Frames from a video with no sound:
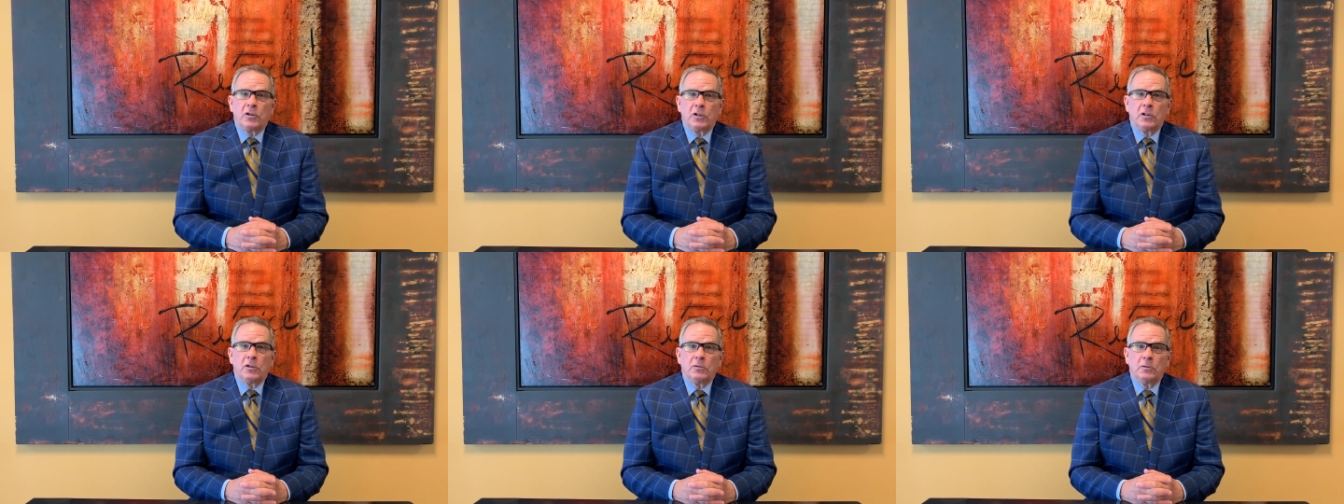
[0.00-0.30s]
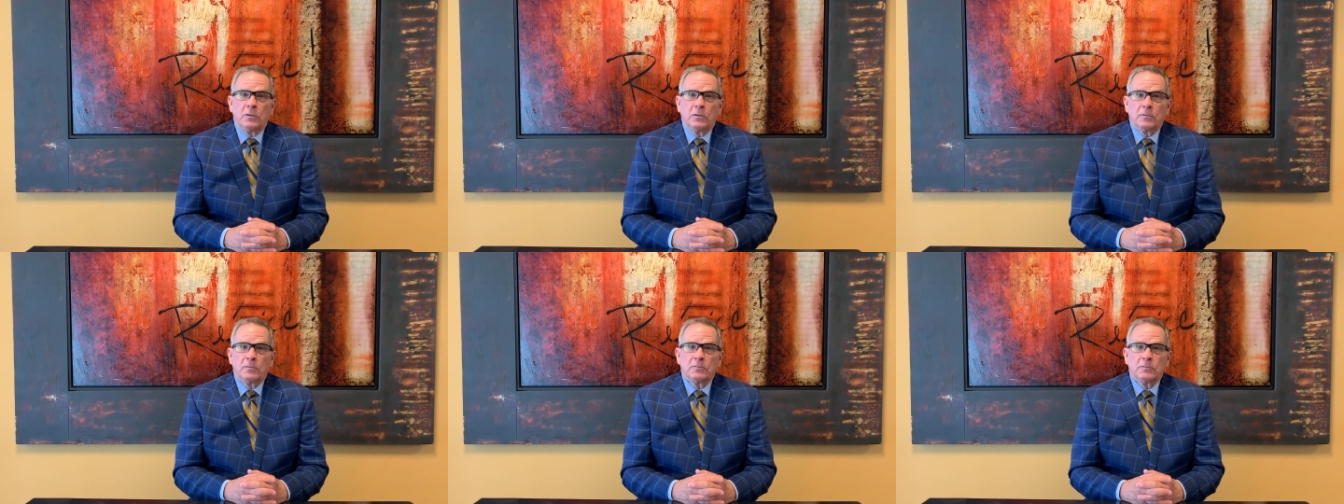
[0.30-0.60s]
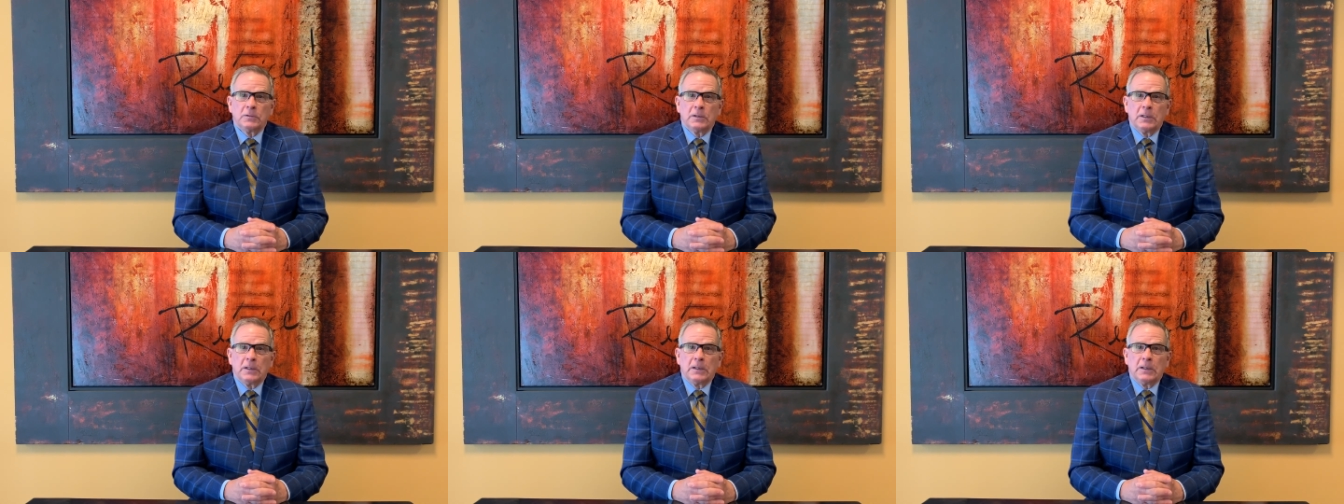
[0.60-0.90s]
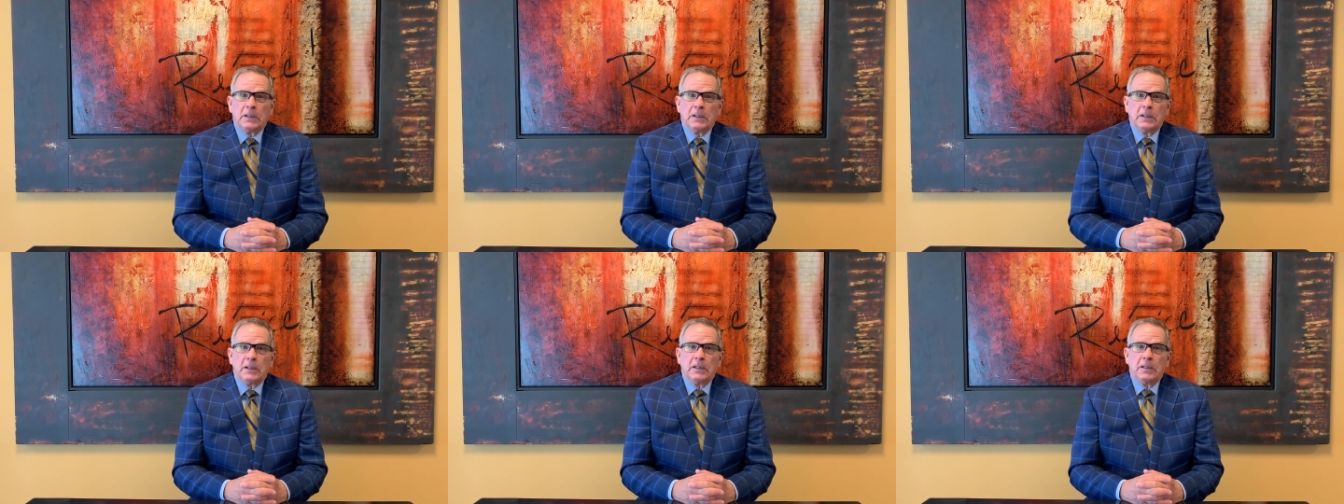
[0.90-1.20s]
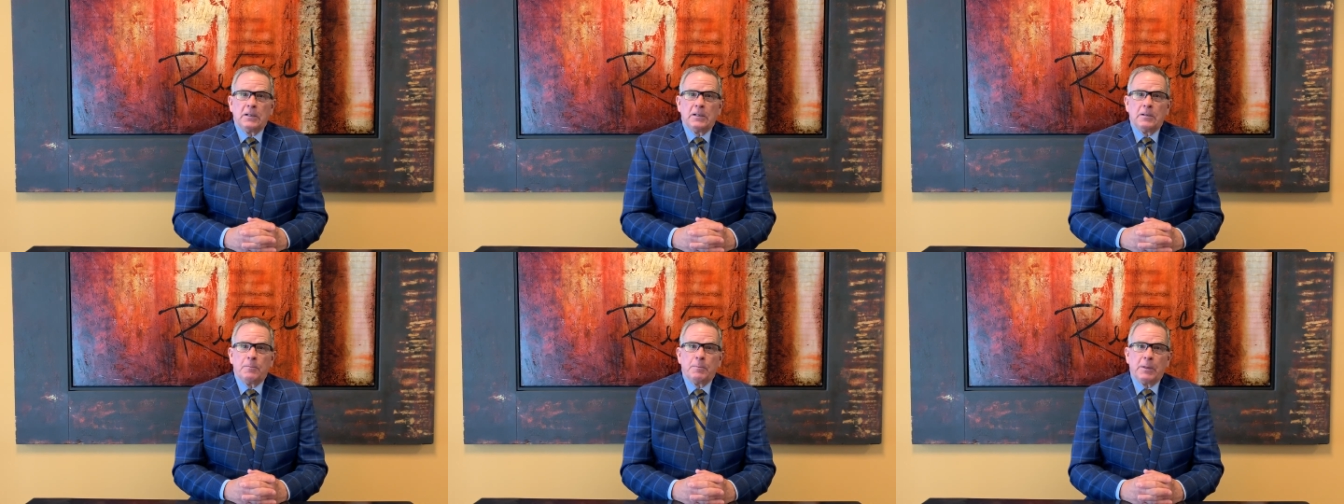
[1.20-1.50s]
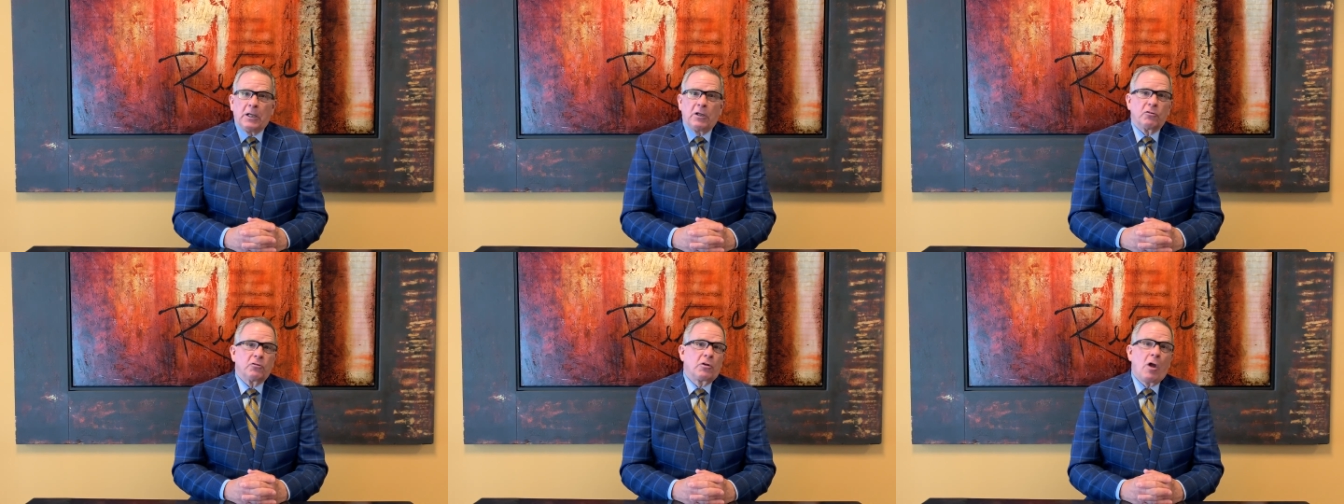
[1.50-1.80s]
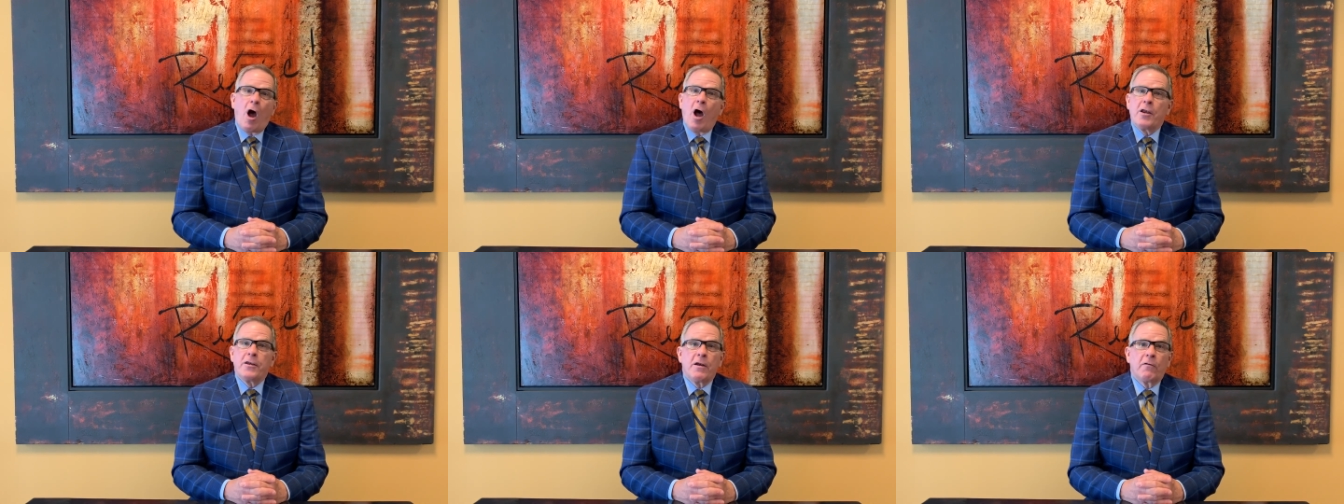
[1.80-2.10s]
you because
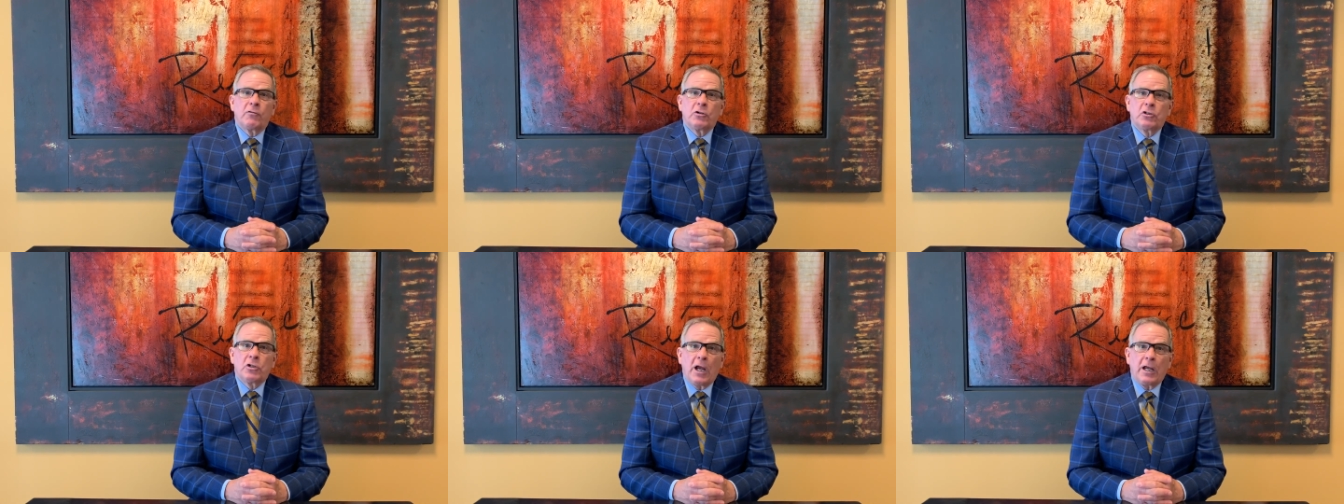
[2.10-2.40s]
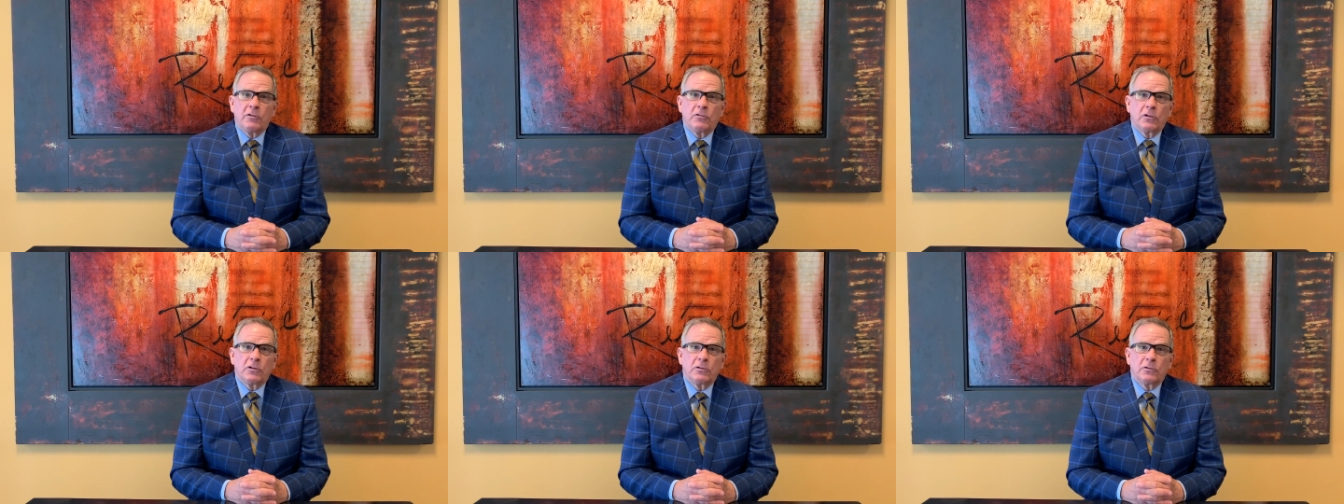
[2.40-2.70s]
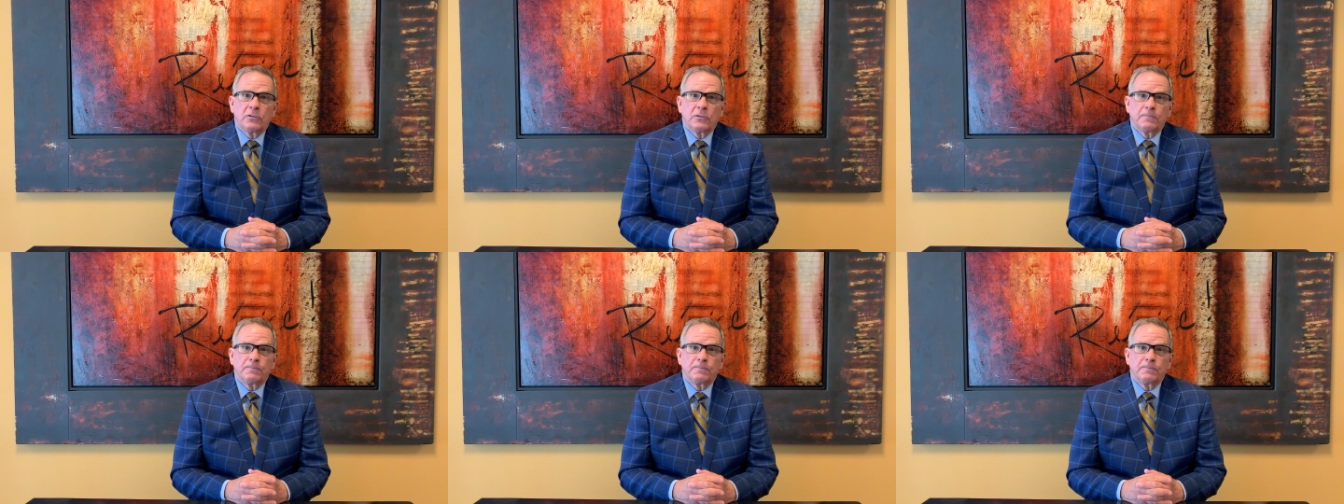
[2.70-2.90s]
God never changes.